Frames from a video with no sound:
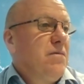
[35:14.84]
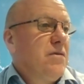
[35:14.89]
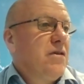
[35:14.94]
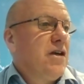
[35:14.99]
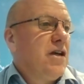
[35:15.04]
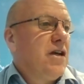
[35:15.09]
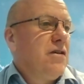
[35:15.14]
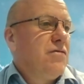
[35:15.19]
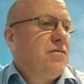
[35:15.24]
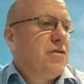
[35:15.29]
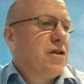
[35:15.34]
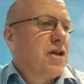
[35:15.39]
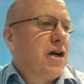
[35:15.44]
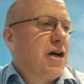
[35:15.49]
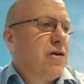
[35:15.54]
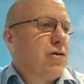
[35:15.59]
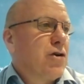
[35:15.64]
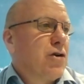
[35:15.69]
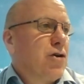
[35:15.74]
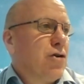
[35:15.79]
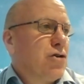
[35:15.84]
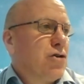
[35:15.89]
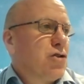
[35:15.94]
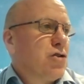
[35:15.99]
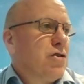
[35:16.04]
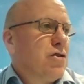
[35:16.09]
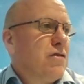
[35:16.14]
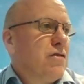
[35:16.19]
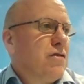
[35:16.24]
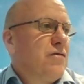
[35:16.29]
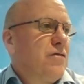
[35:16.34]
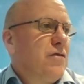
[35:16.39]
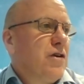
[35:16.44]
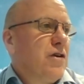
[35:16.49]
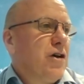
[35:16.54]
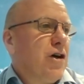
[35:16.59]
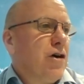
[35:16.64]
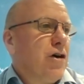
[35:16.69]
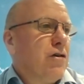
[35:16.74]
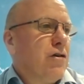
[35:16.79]
even the current costs of
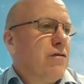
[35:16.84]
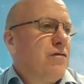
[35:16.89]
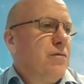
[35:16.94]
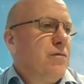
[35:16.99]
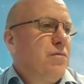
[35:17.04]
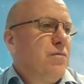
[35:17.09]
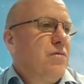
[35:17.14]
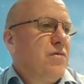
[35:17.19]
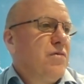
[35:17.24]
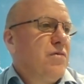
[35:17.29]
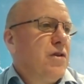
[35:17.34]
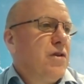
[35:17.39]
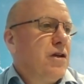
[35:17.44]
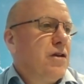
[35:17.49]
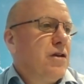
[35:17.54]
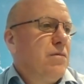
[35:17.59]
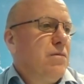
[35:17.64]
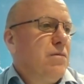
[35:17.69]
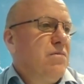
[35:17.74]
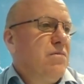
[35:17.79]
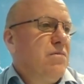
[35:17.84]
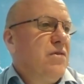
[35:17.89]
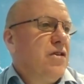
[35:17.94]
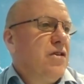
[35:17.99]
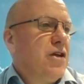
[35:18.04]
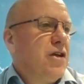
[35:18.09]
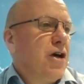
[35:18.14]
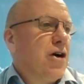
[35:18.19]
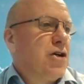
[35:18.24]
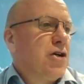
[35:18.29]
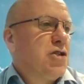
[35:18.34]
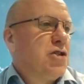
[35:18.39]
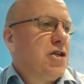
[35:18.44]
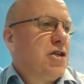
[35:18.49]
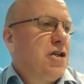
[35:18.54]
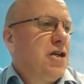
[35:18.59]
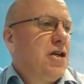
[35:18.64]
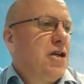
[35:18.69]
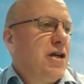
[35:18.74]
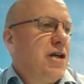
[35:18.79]
of the the ICE
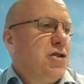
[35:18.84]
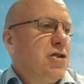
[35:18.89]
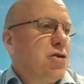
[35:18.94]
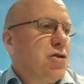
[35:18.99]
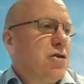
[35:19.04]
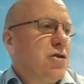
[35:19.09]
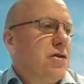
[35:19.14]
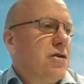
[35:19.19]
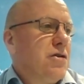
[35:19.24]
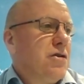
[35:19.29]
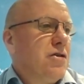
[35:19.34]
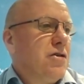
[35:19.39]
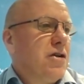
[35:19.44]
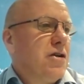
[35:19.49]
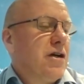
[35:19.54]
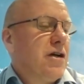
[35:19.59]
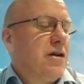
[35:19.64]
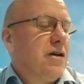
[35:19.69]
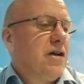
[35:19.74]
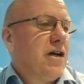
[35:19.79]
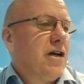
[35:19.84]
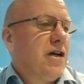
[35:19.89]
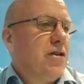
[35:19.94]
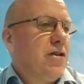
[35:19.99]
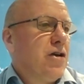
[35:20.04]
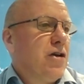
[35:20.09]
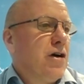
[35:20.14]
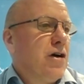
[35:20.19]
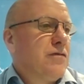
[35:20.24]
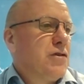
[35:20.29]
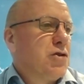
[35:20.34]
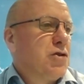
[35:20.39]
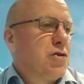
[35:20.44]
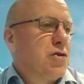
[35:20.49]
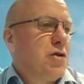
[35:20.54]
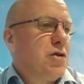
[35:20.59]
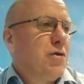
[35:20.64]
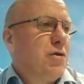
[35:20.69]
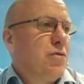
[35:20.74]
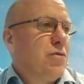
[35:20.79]
engine and uh, and the after
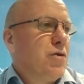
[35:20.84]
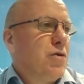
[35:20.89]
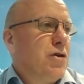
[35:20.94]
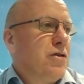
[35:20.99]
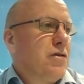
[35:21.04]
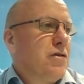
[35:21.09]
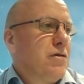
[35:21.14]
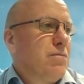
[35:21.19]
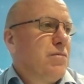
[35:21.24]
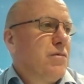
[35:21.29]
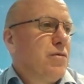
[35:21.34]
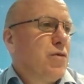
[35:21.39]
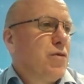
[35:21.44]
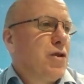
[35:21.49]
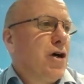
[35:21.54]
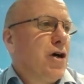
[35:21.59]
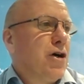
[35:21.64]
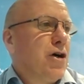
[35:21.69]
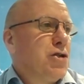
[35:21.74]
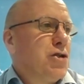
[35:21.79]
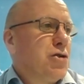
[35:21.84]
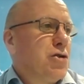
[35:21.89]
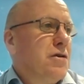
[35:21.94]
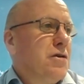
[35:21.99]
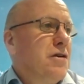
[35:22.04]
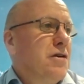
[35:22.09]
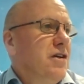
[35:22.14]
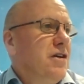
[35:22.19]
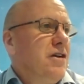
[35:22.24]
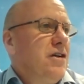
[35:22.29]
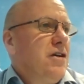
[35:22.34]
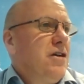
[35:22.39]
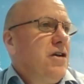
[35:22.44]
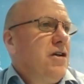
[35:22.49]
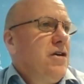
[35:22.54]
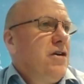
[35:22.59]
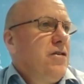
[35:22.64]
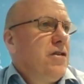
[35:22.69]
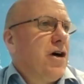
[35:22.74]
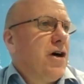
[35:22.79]
treatment with with hydrogen,
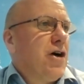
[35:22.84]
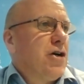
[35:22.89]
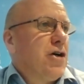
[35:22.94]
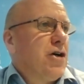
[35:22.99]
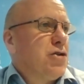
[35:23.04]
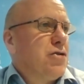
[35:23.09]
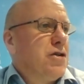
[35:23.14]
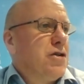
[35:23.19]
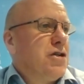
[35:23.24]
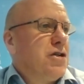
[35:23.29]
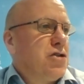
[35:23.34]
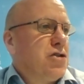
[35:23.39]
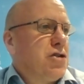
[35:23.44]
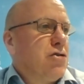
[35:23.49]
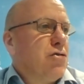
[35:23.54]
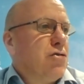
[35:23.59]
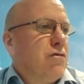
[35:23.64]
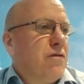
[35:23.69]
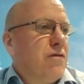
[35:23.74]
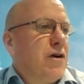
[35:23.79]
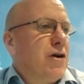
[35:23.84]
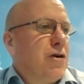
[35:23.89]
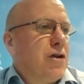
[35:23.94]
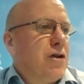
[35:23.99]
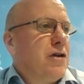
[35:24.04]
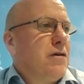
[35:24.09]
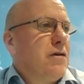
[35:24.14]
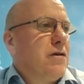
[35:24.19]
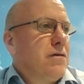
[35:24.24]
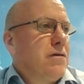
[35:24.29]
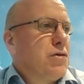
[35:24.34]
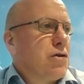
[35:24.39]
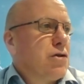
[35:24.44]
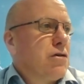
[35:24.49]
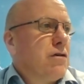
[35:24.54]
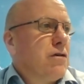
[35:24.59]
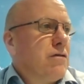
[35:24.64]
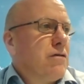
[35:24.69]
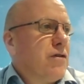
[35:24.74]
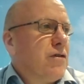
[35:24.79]
the hydrogen is still very
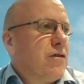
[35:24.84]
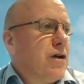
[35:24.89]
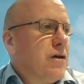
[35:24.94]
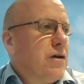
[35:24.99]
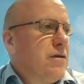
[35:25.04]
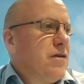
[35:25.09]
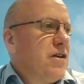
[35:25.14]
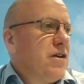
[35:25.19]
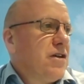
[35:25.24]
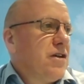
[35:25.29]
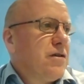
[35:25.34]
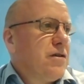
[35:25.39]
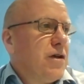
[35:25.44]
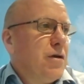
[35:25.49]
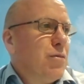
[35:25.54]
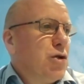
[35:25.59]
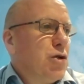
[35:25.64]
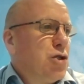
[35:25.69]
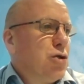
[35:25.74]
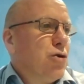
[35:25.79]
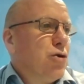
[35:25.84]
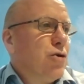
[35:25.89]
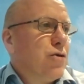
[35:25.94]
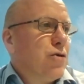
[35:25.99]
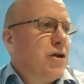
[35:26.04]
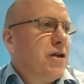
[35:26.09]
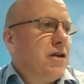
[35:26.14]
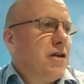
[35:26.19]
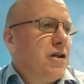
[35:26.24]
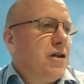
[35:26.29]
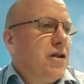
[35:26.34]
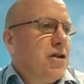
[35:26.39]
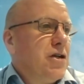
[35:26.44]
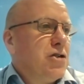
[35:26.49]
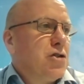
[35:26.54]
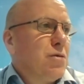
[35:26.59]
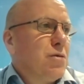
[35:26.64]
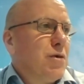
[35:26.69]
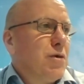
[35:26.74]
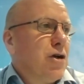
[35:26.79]
sort of uh, immature. It
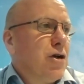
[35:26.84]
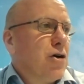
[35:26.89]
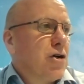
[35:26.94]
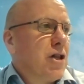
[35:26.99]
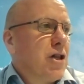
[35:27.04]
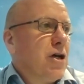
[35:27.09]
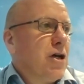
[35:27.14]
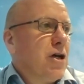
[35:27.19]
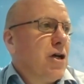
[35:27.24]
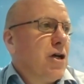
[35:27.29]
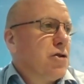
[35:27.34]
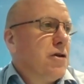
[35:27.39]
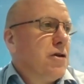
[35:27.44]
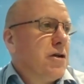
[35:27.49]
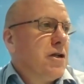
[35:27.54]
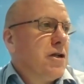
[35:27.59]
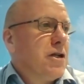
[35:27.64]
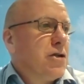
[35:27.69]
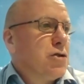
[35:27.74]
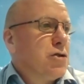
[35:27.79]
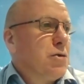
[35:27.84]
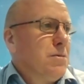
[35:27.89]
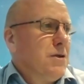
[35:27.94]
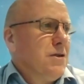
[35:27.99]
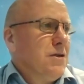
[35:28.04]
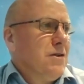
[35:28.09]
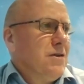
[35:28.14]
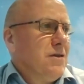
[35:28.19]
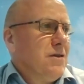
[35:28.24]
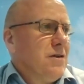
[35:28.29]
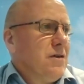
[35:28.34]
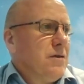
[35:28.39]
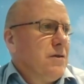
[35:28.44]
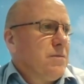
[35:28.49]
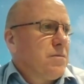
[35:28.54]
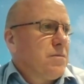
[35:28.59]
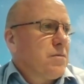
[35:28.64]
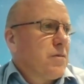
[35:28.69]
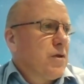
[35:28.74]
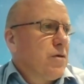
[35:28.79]
needs to be a lot closer than it is.
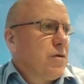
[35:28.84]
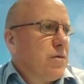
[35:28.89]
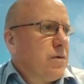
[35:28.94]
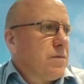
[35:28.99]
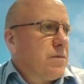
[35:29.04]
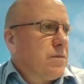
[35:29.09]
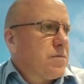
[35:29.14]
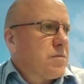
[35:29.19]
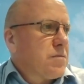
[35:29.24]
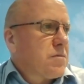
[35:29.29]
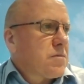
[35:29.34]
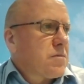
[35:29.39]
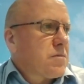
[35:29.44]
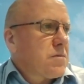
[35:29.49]
Yeah,